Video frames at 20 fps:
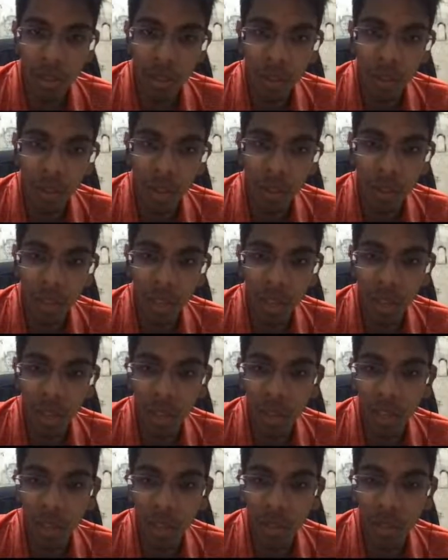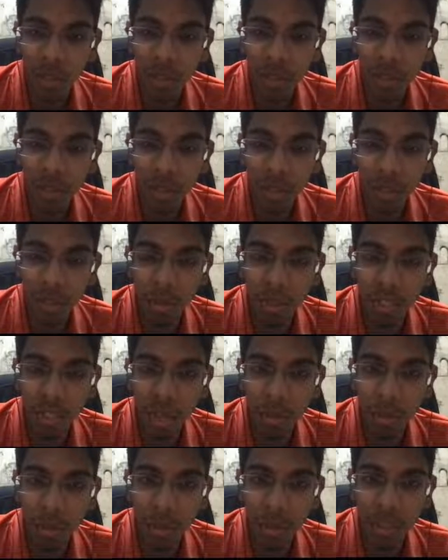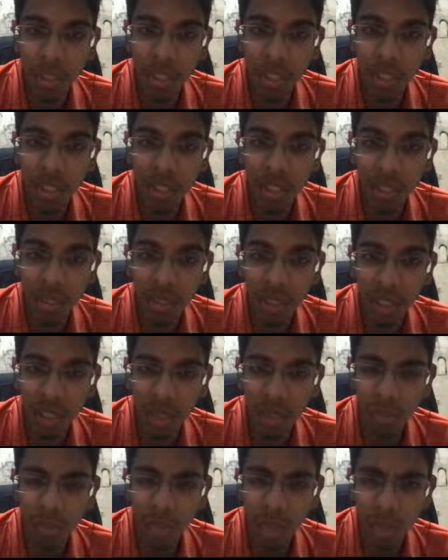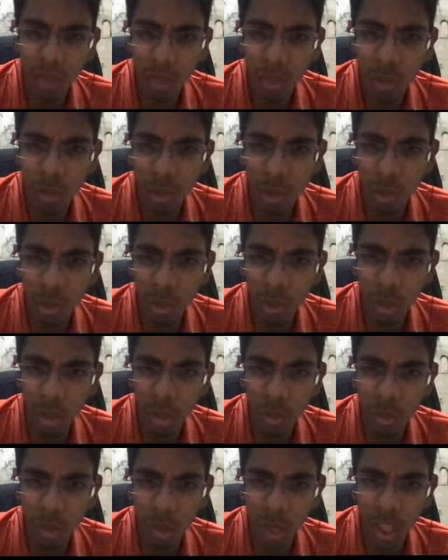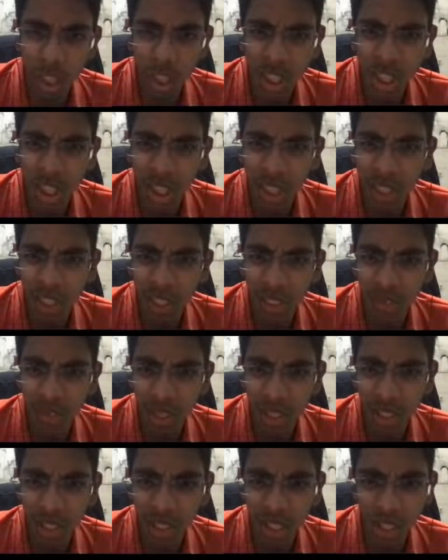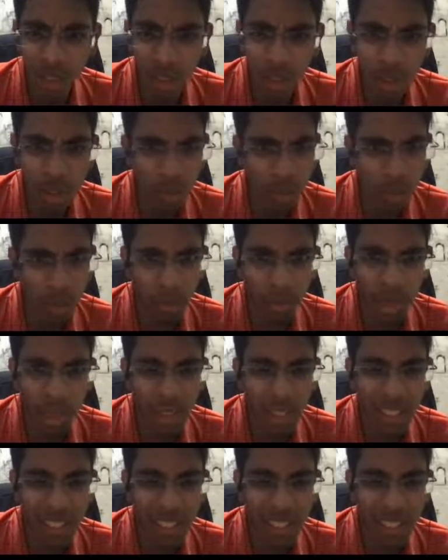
Oh my god, I took so much time to play this. I don't know why I'm so slow. There was queen check and winning this also, maybe.